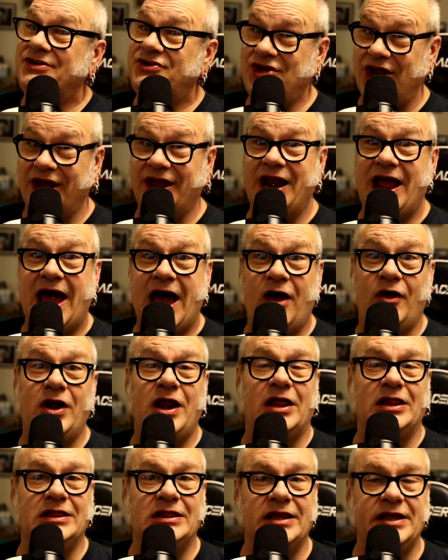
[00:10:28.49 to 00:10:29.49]
Check it
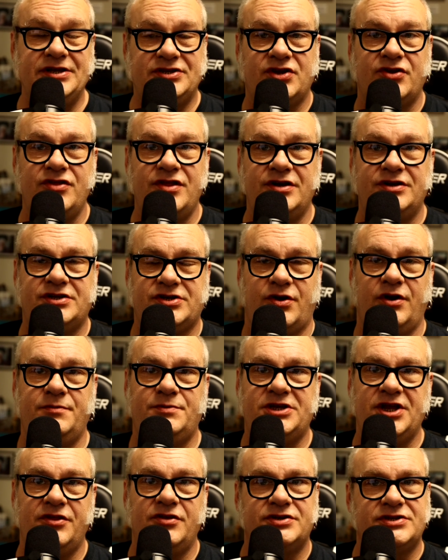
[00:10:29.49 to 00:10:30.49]
out. Links are in the
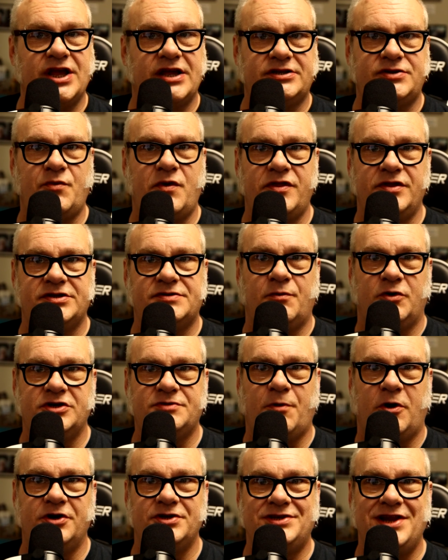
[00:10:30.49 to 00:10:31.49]
description. There's also one of those
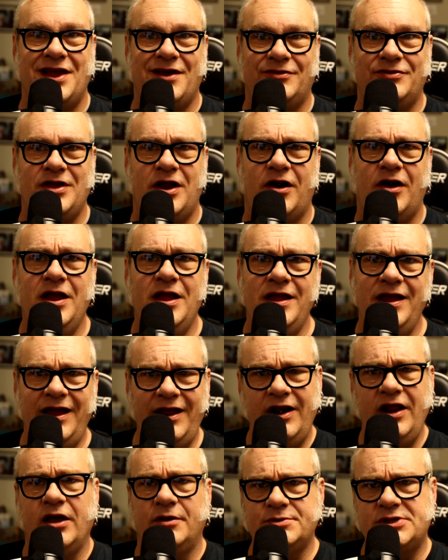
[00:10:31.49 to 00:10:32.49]
merch bars down there.
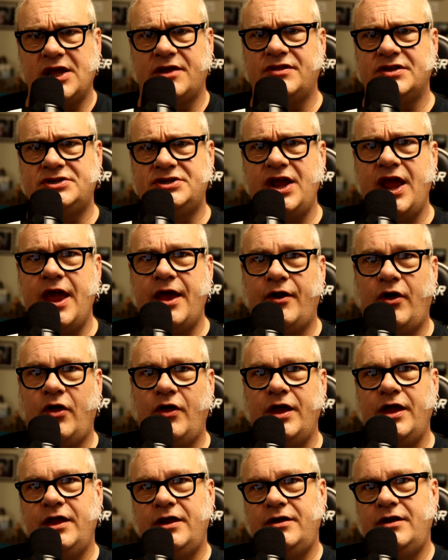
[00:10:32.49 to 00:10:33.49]
And it helps out the
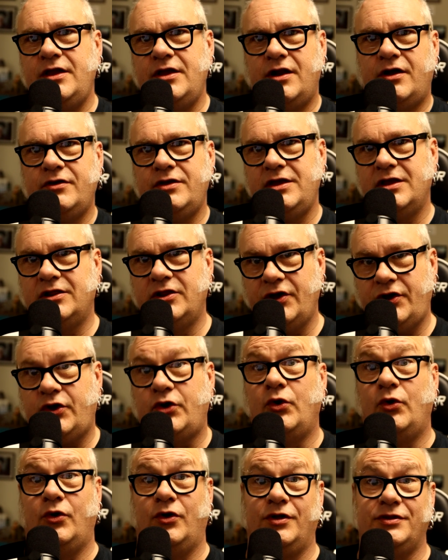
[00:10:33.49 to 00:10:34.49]
channel. And, you know, you
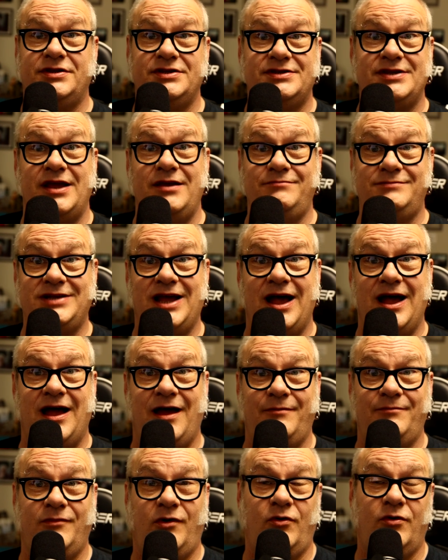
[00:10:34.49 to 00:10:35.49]
look cool at the same
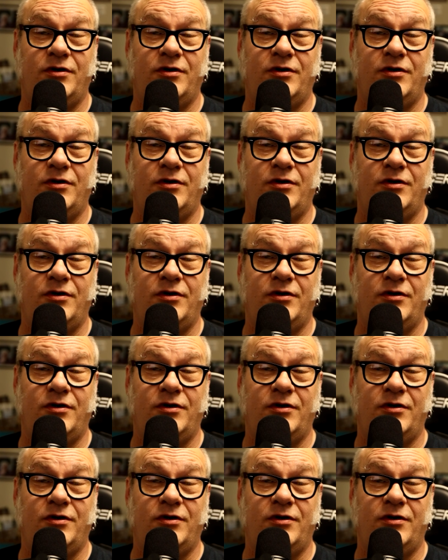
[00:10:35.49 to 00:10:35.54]
time.